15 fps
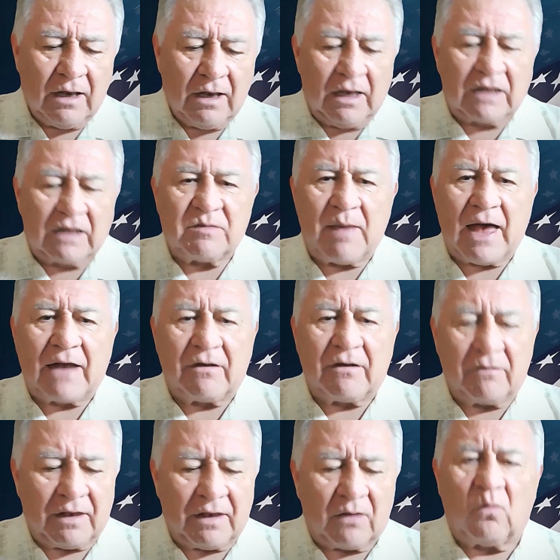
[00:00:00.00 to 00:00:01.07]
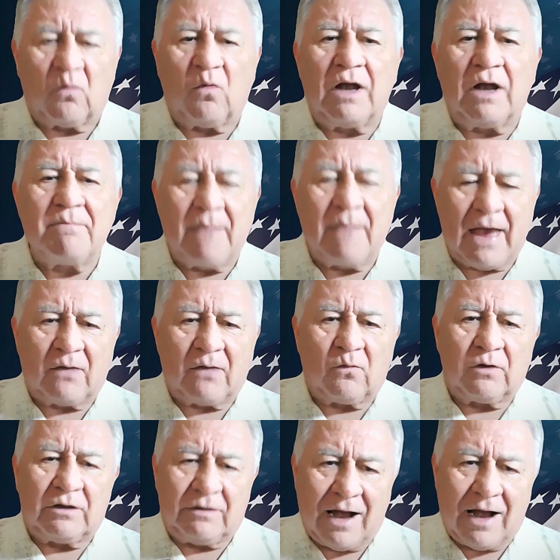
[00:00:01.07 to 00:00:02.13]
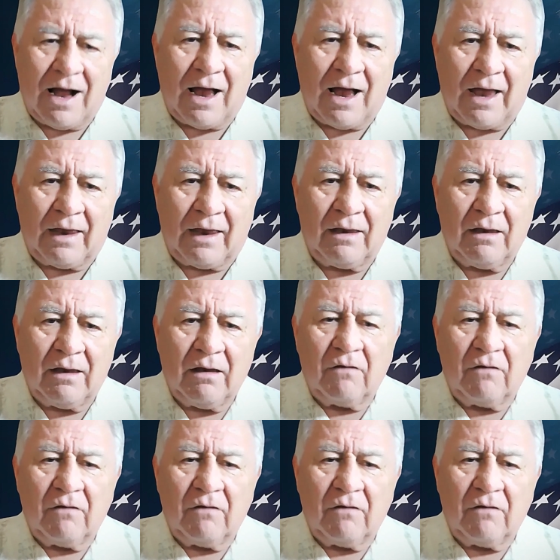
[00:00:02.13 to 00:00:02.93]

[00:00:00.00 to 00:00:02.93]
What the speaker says: it's better that one man would die